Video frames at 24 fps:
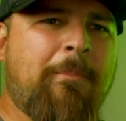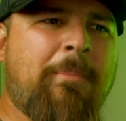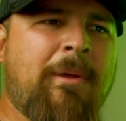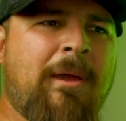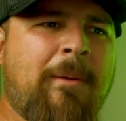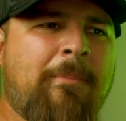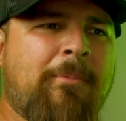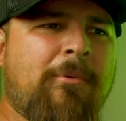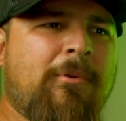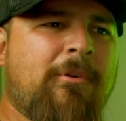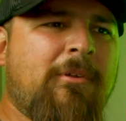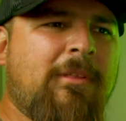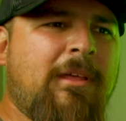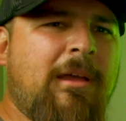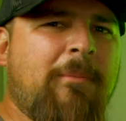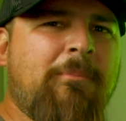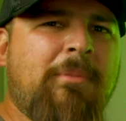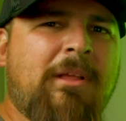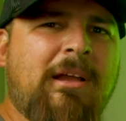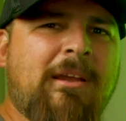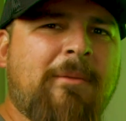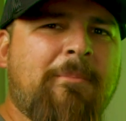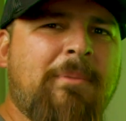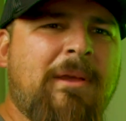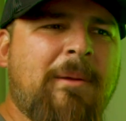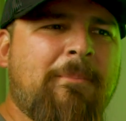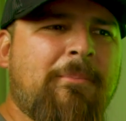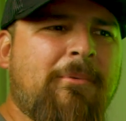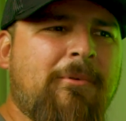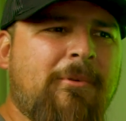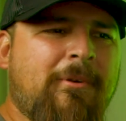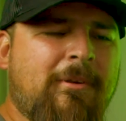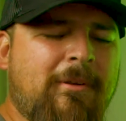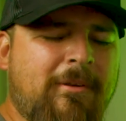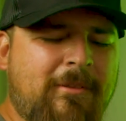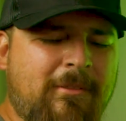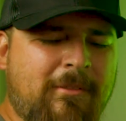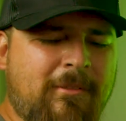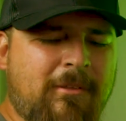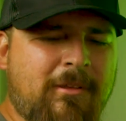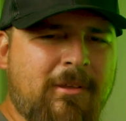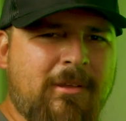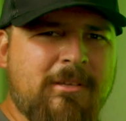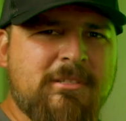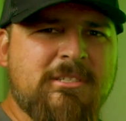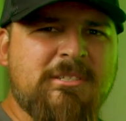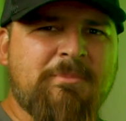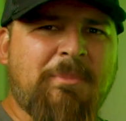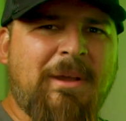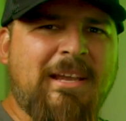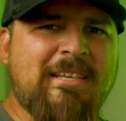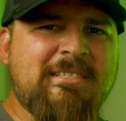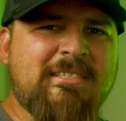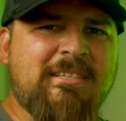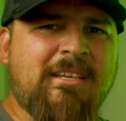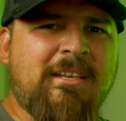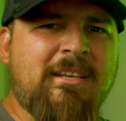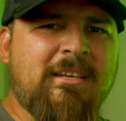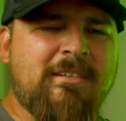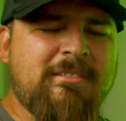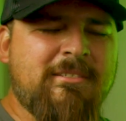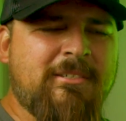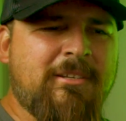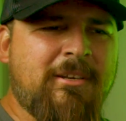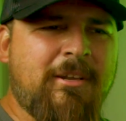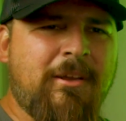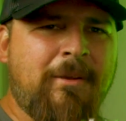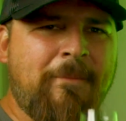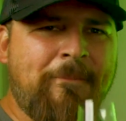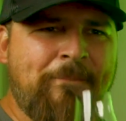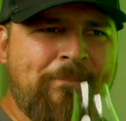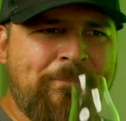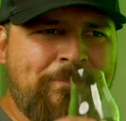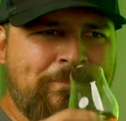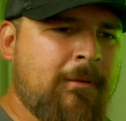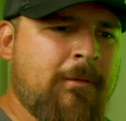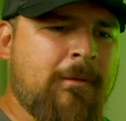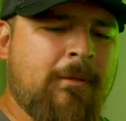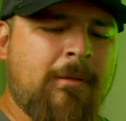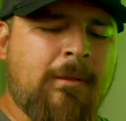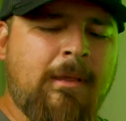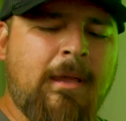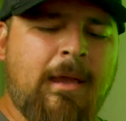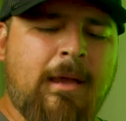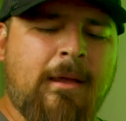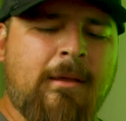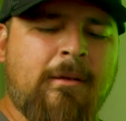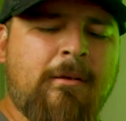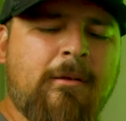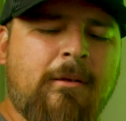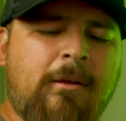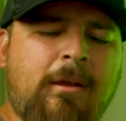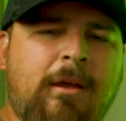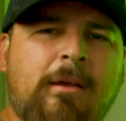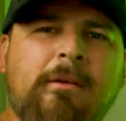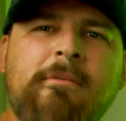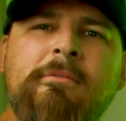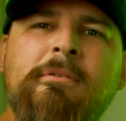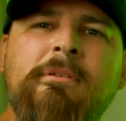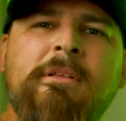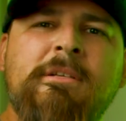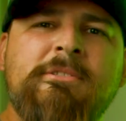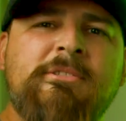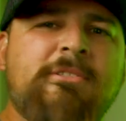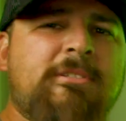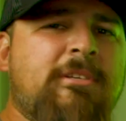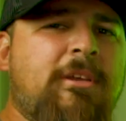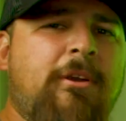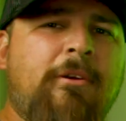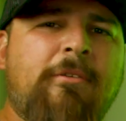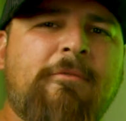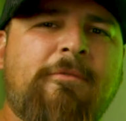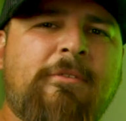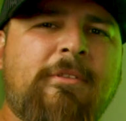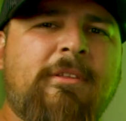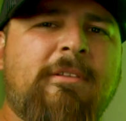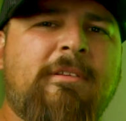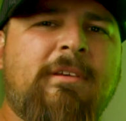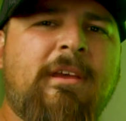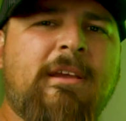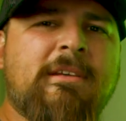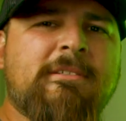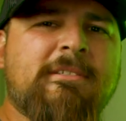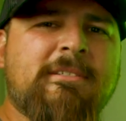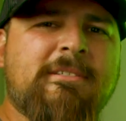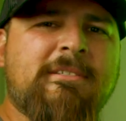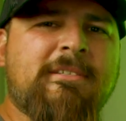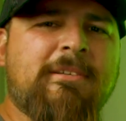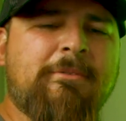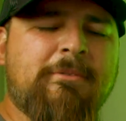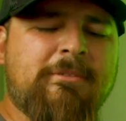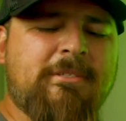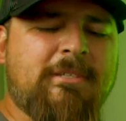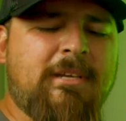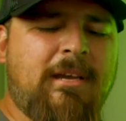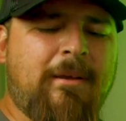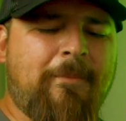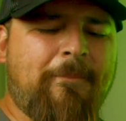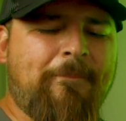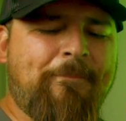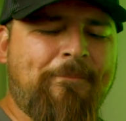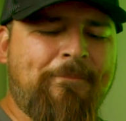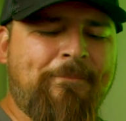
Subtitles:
pepper, that black pepper, and the spiciness. Yeah, all right. Well, let's just go in for the taste. Let's see what's up.